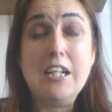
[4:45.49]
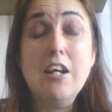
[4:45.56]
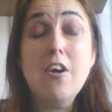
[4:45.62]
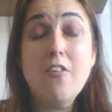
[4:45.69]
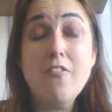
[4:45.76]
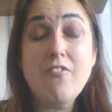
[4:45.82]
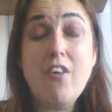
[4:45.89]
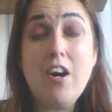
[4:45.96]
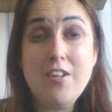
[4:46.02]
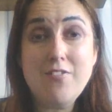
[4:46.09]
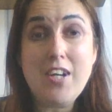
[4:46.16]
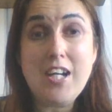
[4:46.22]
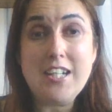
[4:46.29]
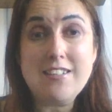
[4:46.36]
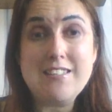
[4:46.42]
5
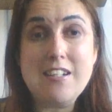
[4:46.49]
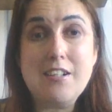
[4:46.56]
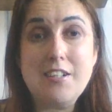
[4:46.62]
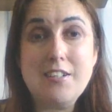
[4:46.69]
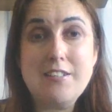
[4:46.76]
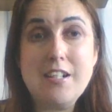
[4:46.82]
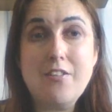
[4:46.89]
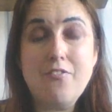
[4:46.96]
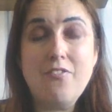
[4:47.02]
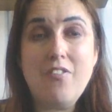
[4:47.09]
Exciting